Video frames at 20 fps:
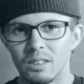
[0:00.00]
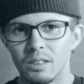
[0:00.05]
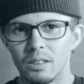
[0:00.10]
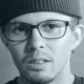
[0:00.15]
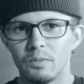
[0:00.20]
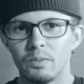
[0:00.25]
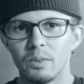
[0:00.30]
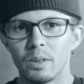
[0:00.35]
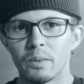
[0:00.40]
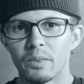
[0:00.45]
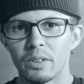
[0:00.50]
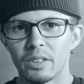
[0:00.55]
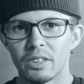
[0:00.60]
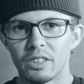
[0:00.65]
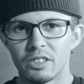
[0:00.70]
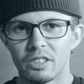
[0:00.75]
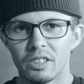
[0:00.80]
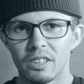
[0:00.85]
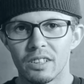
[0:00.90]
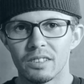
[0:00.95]
If you ever get the
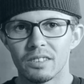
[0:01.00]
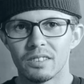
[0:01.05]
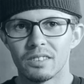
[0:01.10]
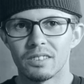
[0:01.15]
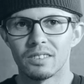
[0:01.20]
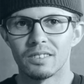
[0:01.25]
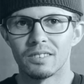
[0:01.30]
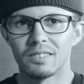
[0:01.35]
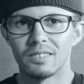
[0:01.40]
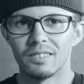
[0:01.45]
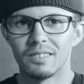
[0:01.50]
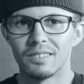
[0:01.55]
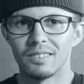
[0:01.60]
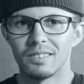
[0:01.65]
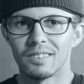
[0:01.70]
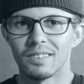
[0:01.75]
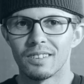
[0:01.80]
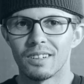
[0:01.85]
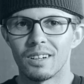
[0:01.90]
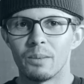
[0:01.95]
chance,
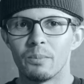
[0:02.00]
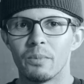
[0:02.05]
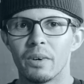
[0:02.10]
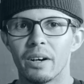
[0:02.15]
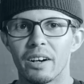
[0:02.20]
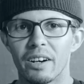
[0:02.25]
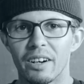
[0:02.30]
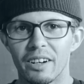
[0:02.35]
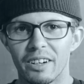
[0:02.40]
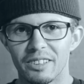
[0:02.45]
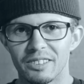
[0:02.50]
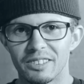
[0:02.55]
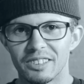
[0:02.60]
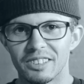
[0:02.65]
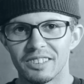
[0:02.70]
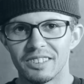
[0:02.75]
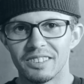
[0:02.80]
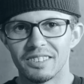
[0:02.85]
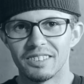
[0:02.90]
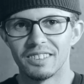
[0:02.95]
come by our house